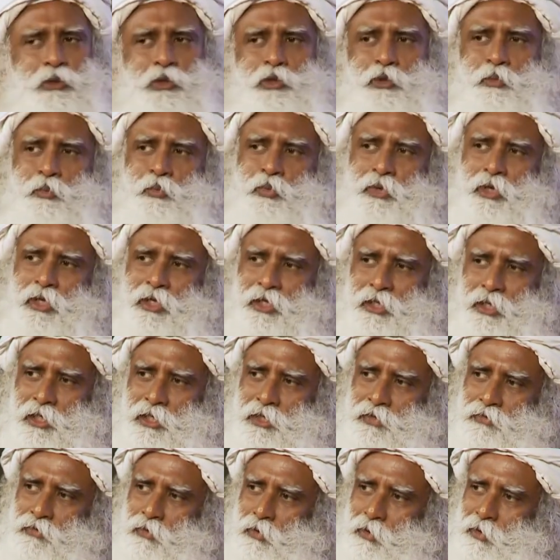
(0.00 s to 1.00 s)
To bring
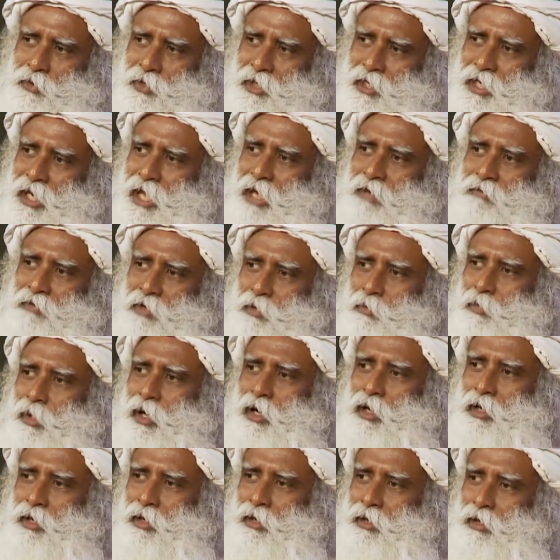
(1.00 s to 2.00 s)
this forth in
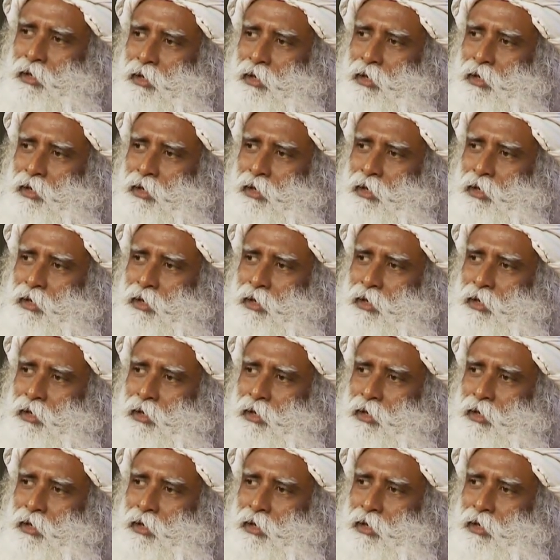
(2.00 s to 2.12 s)
everybody,